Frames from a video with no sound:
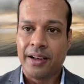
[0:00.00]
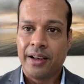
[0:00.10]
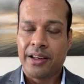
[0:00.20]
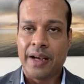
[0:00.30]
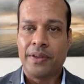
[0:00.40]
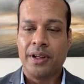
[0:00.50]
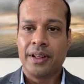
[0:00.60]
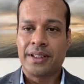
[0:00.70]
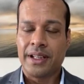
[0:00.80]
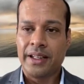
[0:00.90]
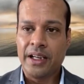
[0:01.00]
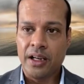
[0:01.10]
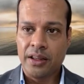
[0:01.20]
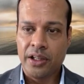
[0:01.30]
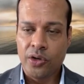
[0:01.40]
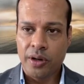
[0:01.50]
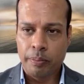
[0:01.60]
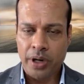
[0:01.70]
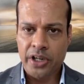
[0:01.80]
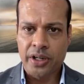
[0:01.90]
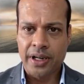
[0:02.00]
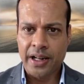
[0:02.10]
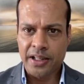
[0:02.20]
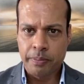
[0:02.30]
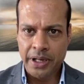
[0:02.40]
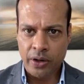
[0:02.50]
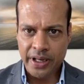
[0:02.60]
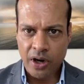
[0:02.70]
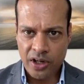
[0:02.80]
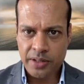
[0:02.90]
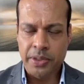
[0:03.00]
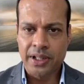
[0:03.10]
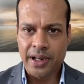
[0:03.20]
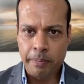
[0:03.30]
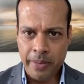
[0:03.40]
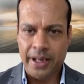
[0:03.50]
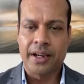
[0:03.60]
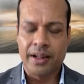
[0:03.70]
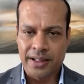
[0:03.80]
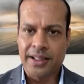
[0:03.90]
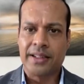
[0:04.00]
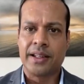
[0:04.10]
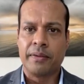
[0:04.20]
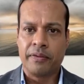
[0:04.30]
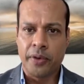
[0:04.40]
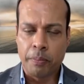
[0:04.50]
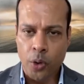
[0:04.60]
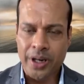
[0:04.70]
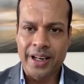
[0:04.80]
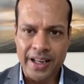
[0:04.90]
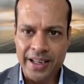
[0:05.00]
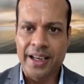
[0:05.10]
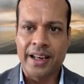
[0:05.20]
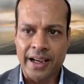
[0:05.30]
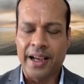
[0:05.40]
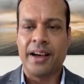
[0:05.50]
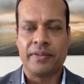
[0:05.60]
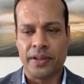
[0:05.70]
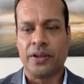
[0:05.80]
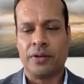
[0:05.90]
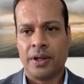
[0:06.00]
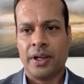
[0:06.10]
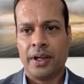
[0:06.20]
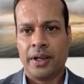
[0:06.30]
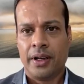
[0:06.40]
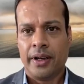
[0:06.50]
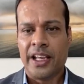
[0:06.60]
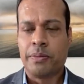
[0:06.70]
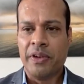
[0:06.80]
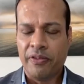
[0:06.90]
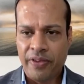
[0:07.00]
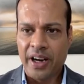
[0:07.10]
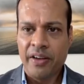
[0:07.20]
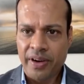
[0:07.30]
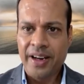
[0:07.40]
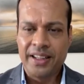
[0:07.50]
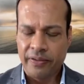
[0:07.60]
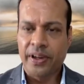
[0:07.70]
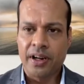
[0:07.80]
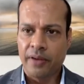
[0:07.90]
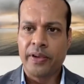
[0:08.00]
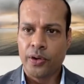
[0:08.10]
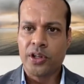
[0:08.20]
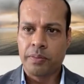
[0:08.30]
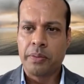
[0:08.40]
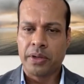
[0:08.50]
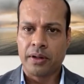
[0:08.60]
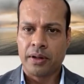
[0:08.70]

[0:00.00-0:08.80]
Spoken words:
You have to understand the continual pressure that has been on the hospital and medical system for more than a year and a half now. It's been very, very difficult for those people.